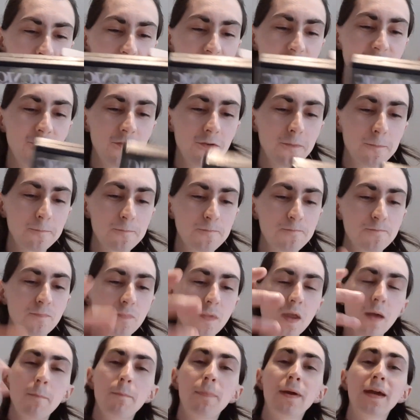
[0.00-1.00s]
different
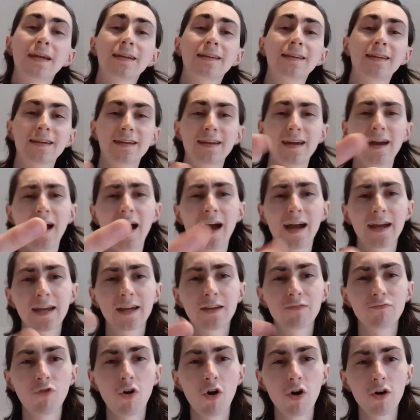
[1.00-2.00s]
Picnic at
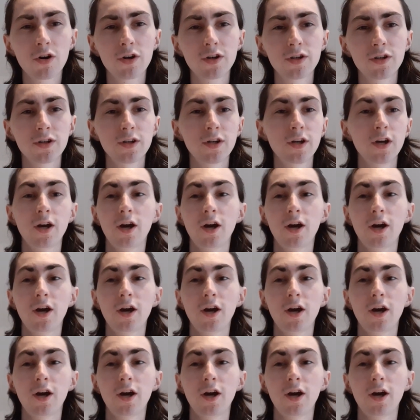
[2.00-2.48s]
Hanging Rock